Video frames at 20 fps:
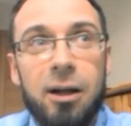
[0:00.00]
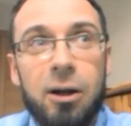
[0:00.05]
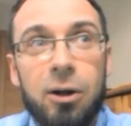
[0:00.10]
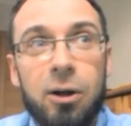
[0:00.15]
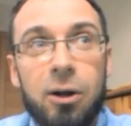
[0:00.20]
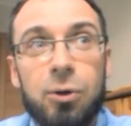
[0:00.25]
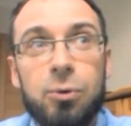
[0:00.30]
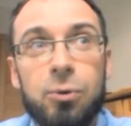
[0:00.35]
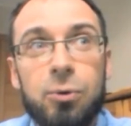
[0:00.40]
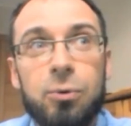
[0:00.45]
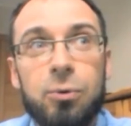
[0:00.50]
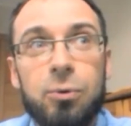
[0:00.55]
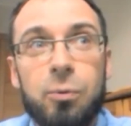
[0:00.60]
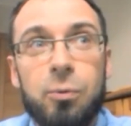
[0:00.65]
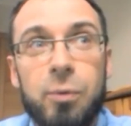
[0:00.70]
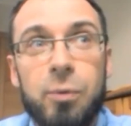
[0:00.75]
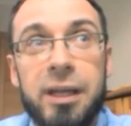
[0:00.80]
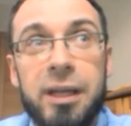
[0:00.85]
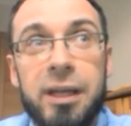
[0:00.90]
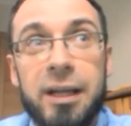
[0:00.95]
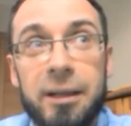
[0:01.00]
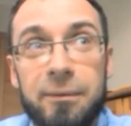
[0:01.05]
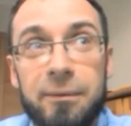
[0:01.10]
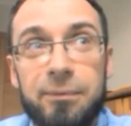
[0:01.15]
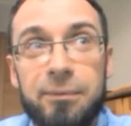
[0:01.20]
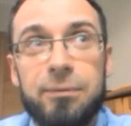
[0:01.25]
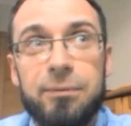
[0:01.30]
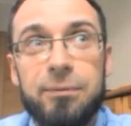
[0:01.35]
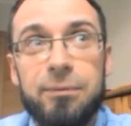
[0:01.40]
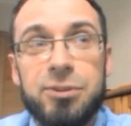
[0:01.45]
Or we
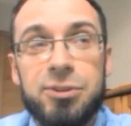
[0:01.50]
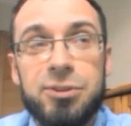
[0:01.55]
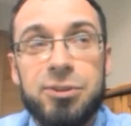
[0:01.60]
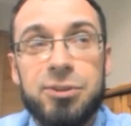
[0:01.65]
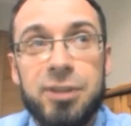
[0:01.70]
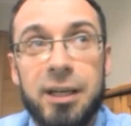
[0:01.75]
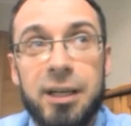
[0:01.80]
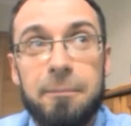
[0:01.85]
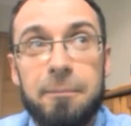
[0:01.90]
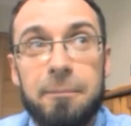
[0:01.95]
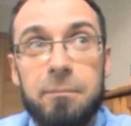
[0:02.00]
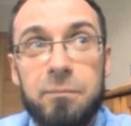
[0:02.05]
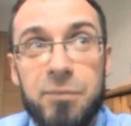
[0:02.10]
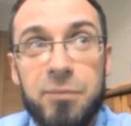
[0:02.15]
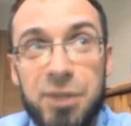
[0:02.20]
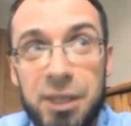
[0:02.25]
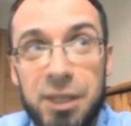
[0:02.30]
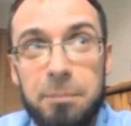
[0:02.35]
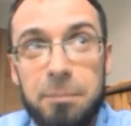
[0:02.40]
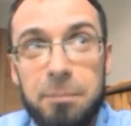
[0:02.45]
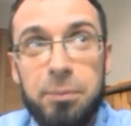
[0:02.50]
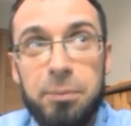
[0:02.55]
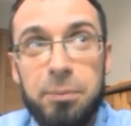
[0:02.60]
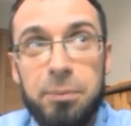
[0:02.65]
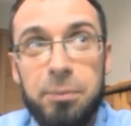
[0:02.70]
have some deep